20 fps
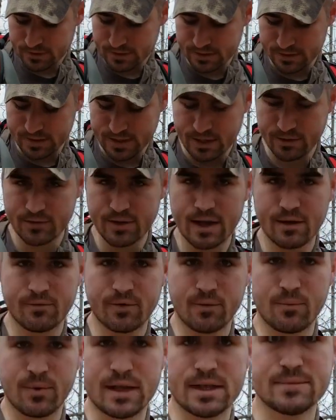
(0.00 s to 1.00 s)
and now you have
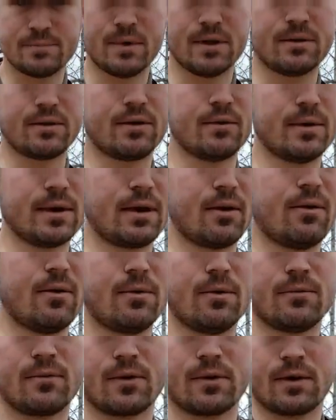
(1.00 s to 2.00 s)
a waist belt going
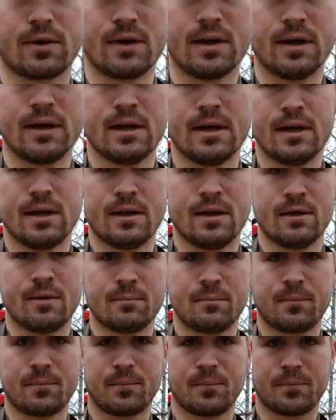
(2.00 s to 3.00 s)
over,
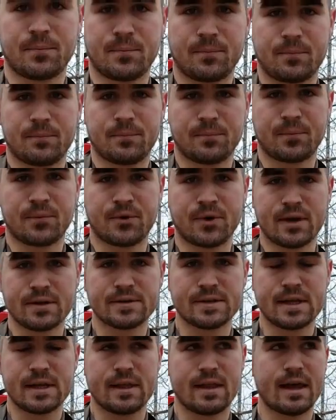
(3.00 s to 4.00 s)

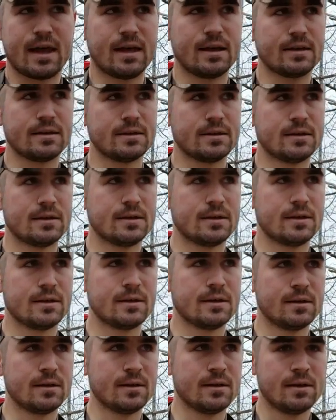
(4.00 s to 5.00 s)
pressing that
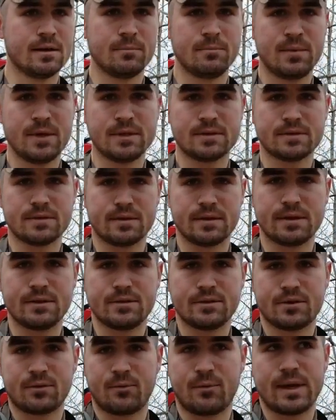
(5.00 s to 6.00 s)
pistol
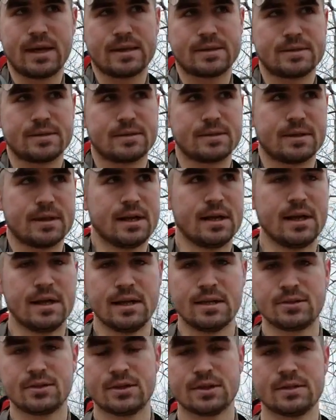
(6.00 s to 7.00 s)
into your waist,
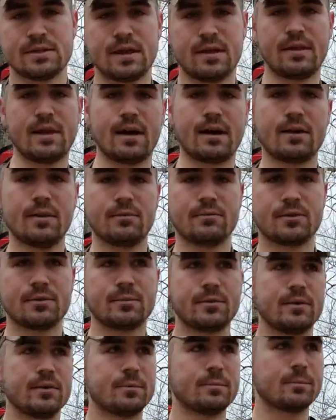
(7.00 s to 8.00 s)
it's just not that
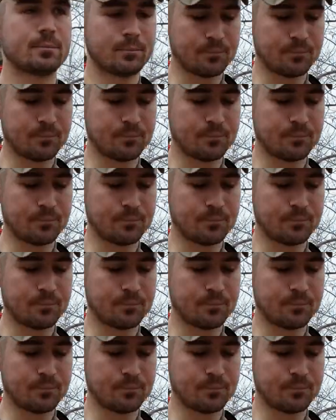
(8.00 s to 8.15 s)
comfortable.